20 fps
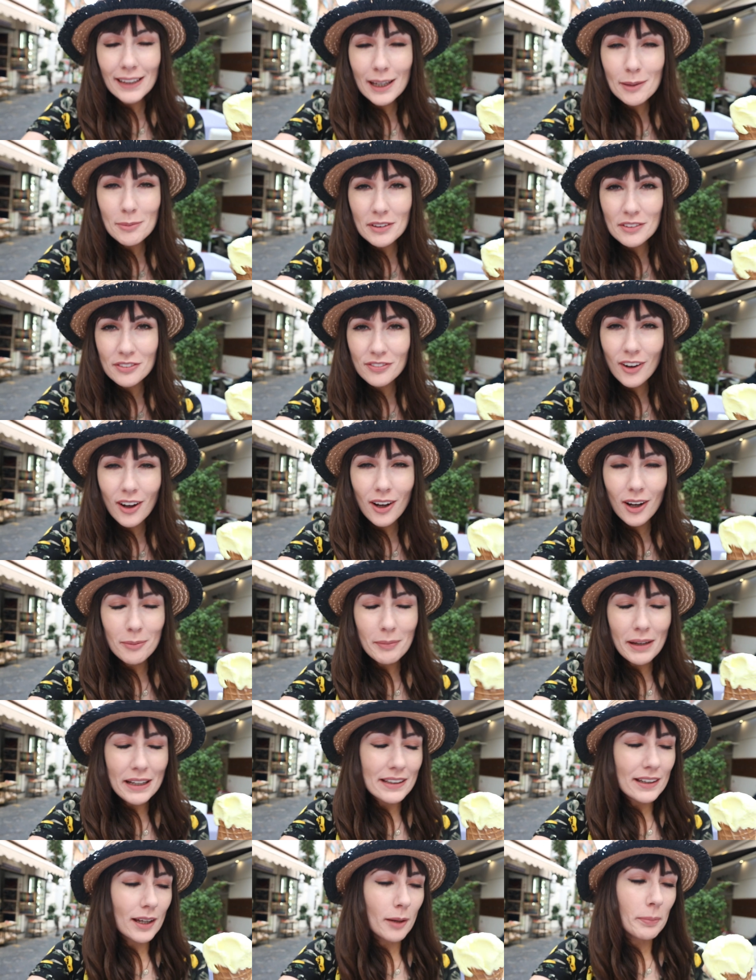Lemon Farm
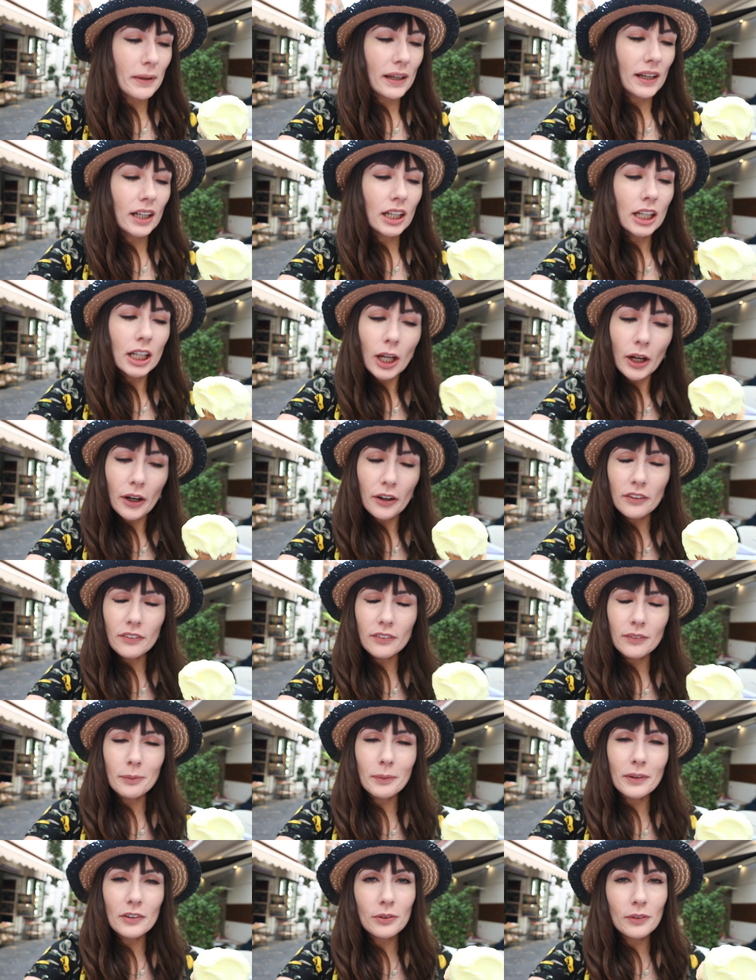ended up being closed,
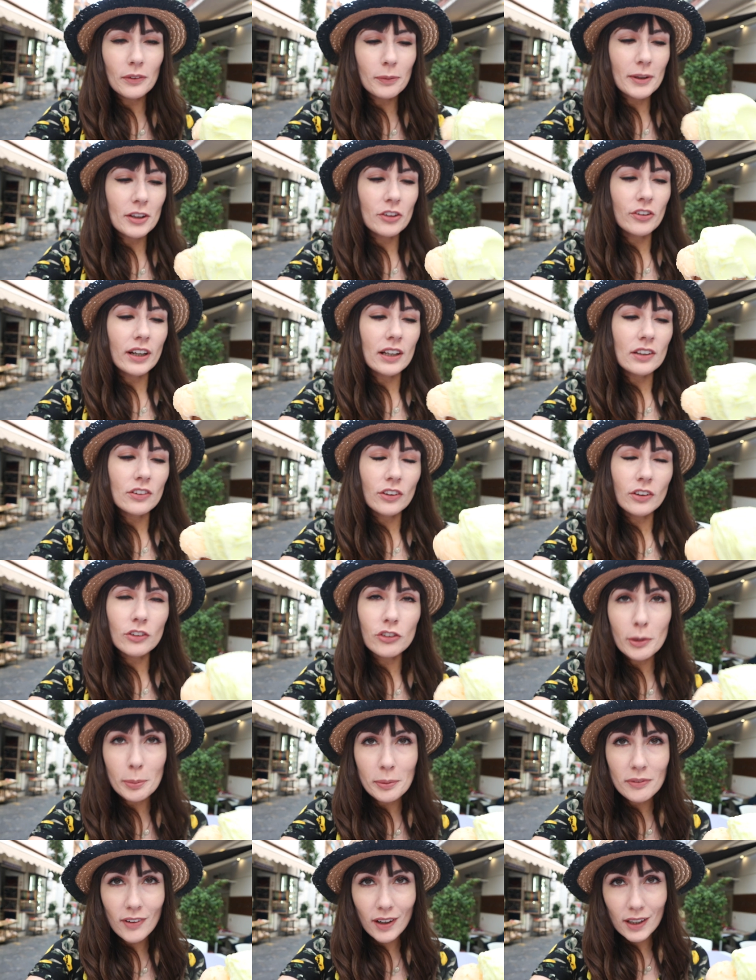which was a bit strange because on
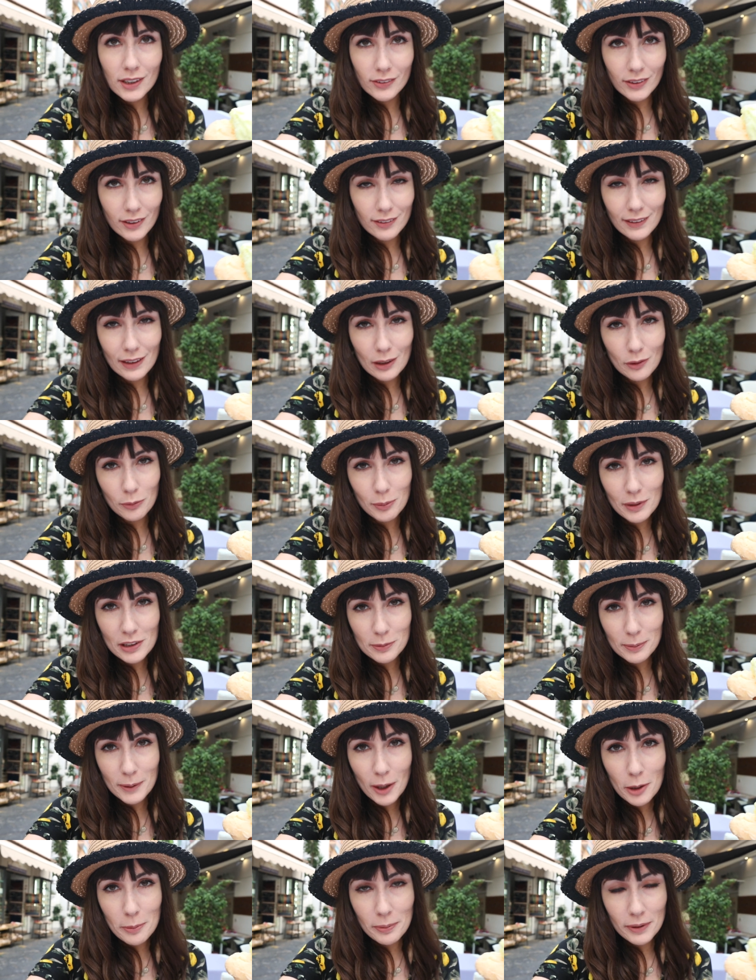TripAdvisor it said it was meant to
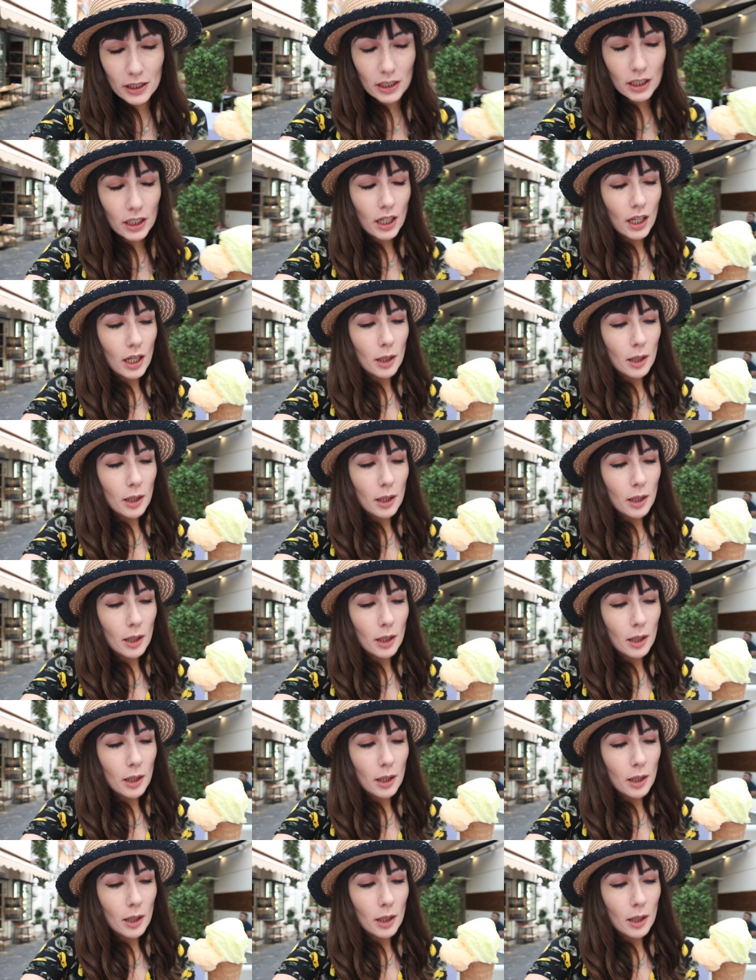be open.